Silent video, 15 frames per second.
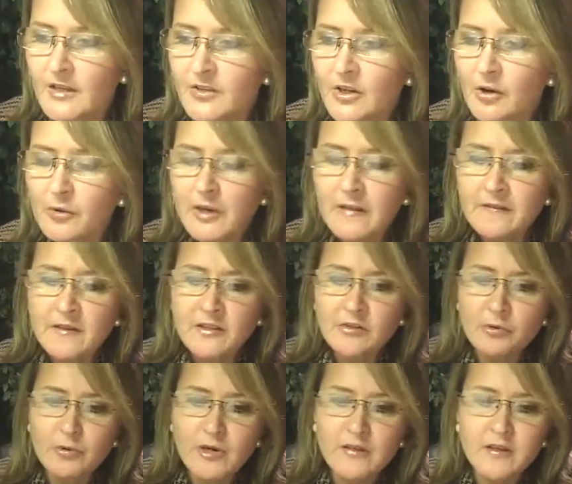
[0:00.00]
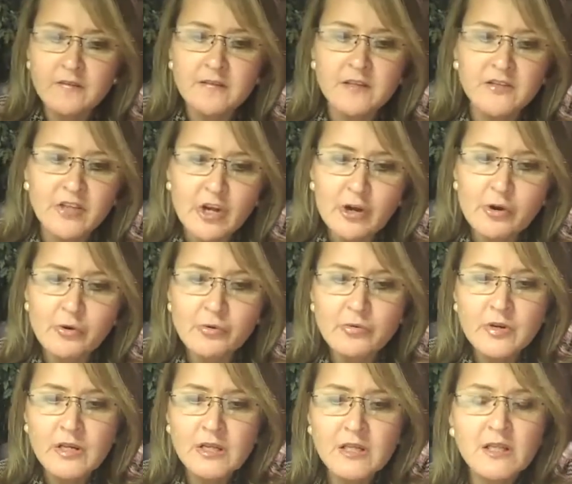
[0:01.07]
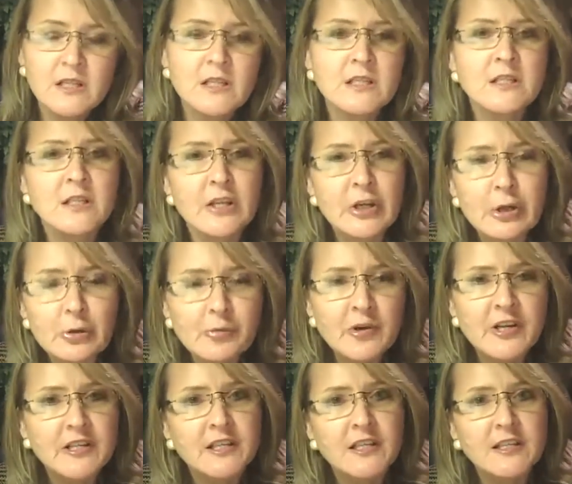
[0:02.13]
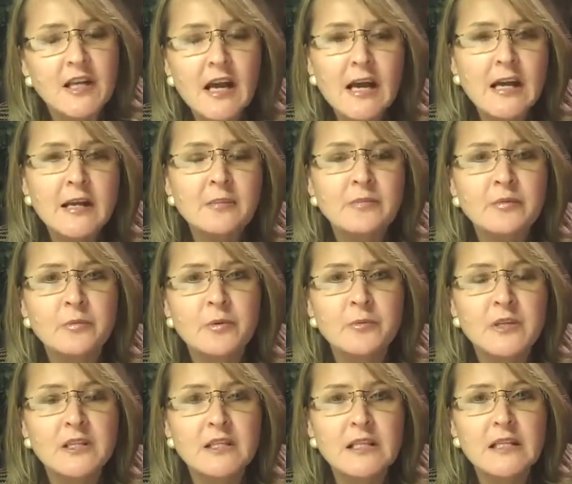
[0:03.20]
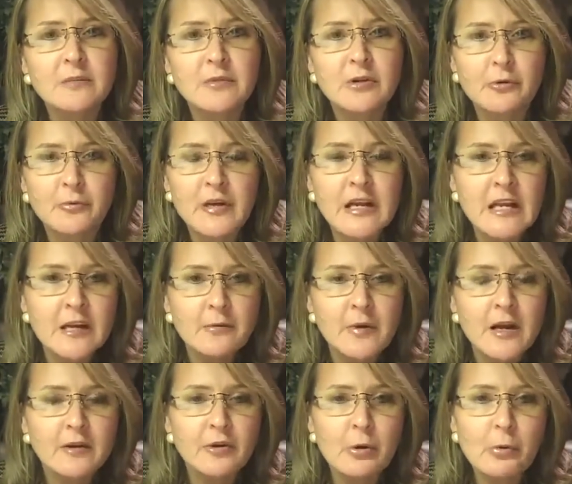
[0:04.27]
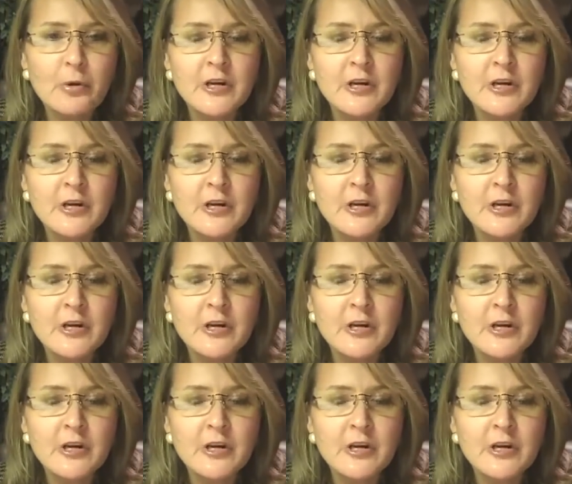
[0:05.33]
And so in the story then, the tone is humorous at times when we see him careening around